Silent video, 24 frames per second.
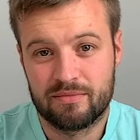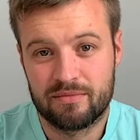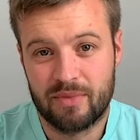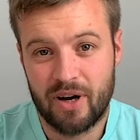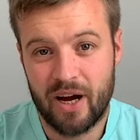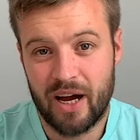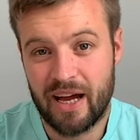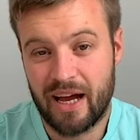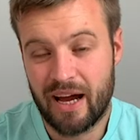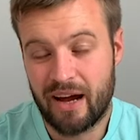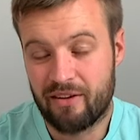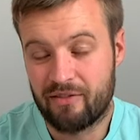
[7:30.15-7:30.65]

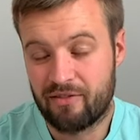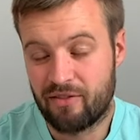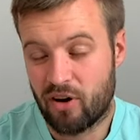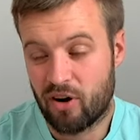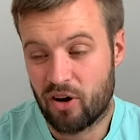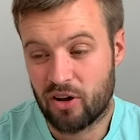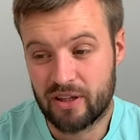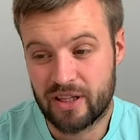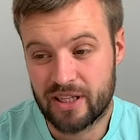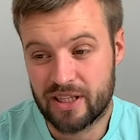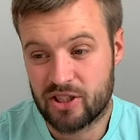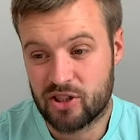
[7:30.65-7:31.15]
I have
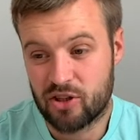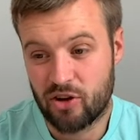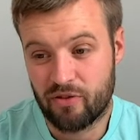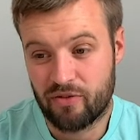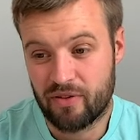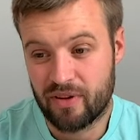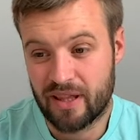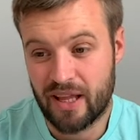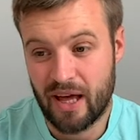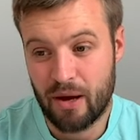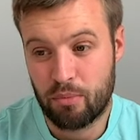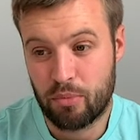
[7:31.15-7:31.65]
all this
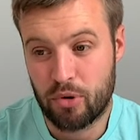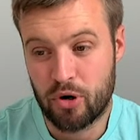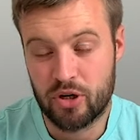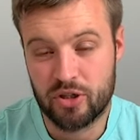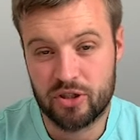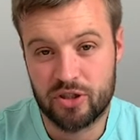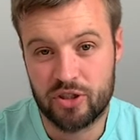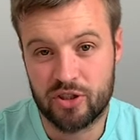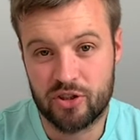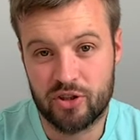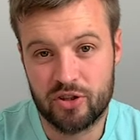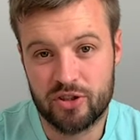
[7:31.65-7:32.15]
stuff and that
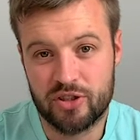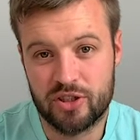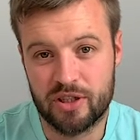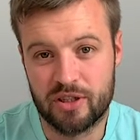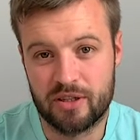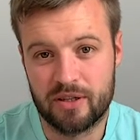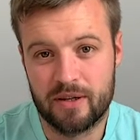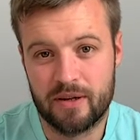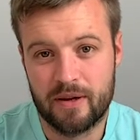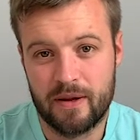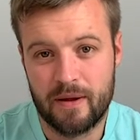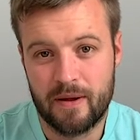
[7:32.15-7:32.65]
person doesn't.